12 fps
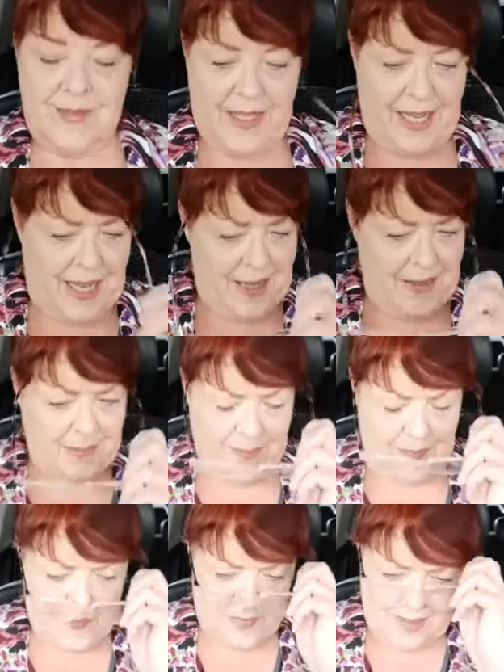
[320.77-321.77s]
Okay?
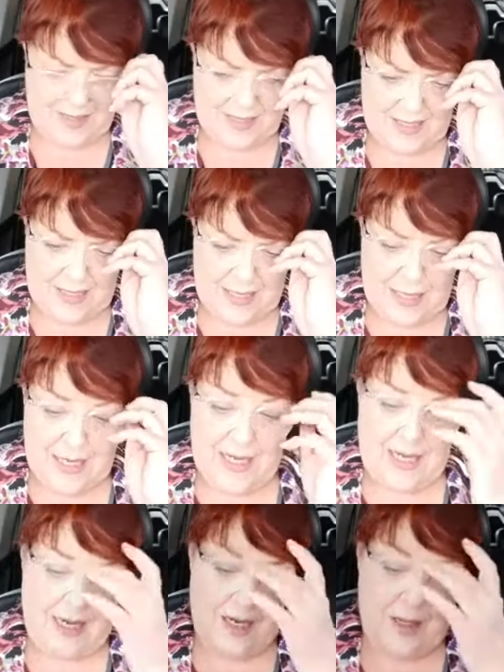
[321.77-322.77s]

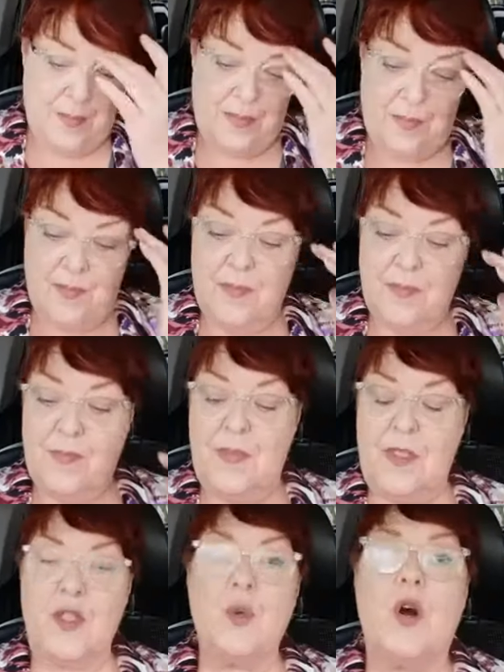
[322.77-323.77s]
Um,
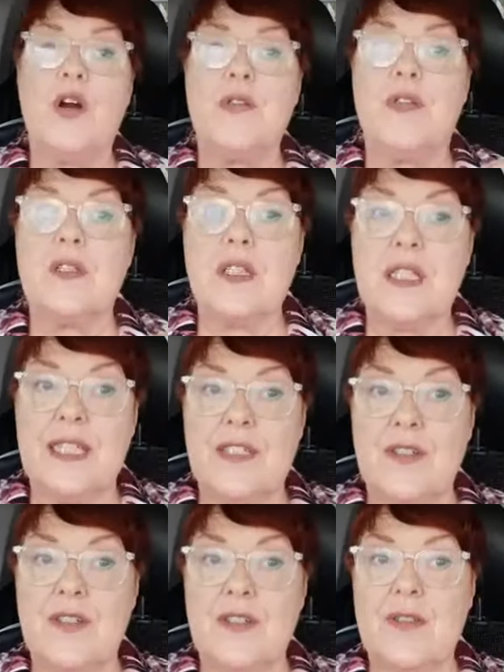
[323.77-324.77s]
you are the
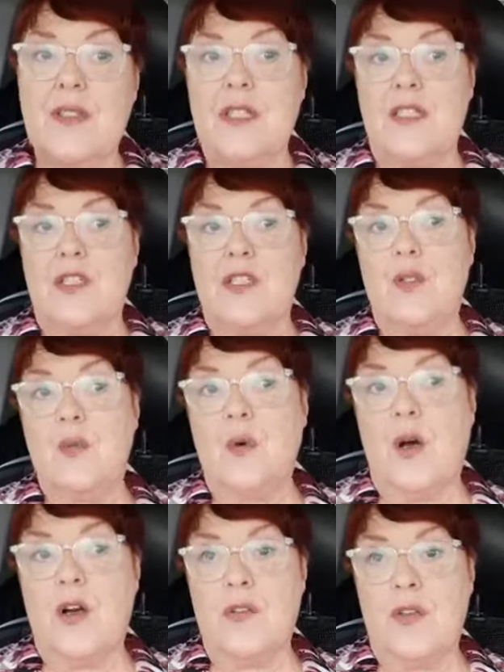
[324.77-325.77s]
leader
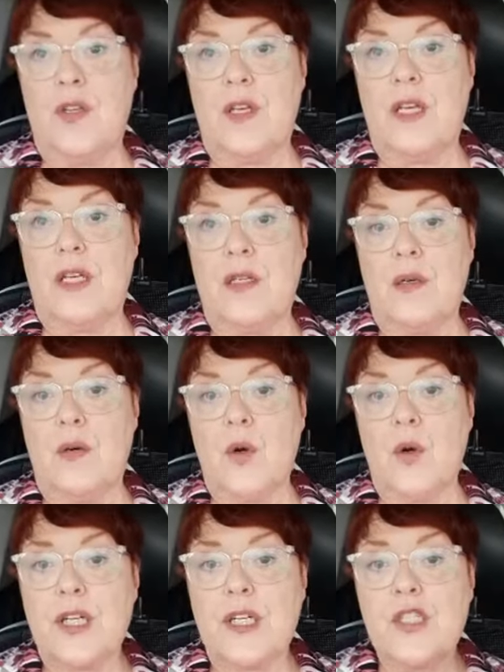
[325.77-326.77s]
you are the
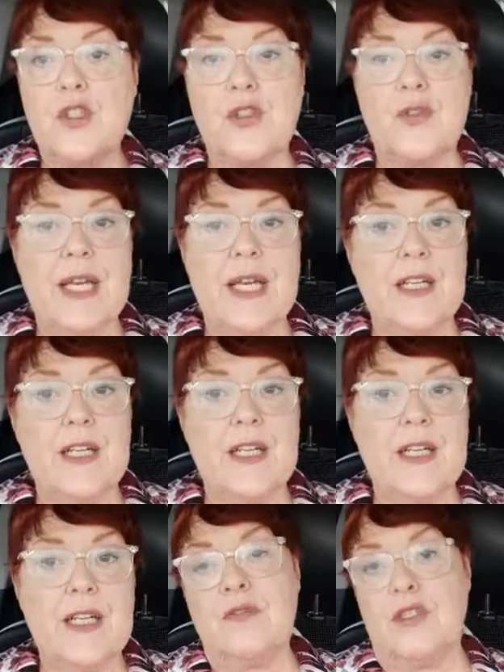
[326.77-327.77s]

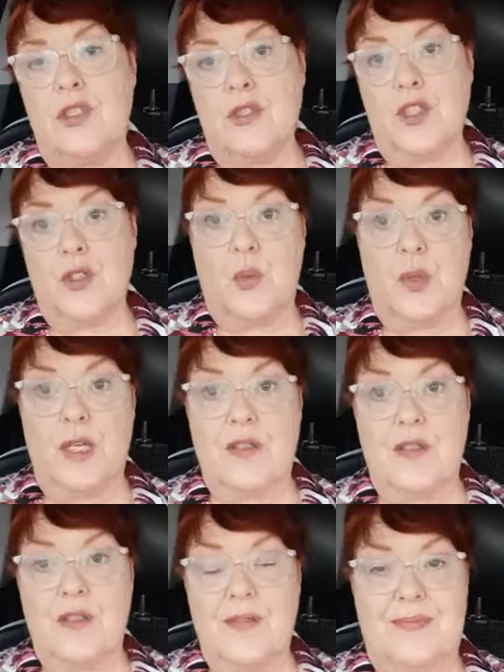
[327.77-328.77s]
orchestrator of your
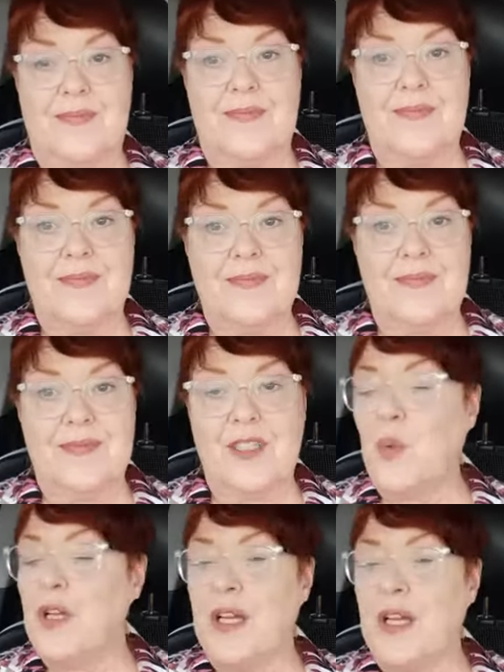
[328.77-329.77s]
career.
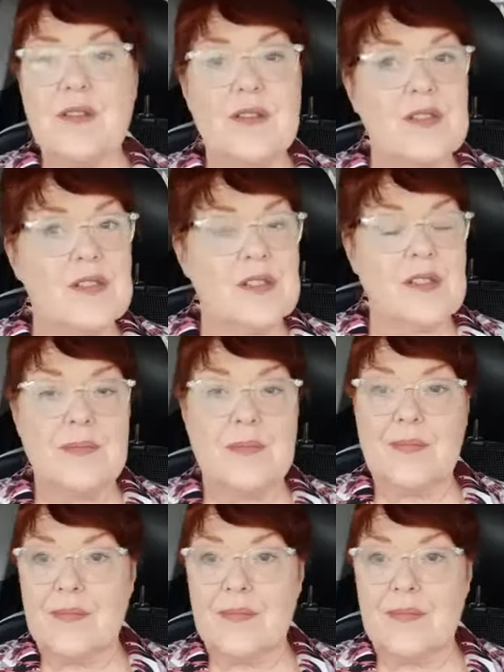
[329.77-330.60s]
No one else.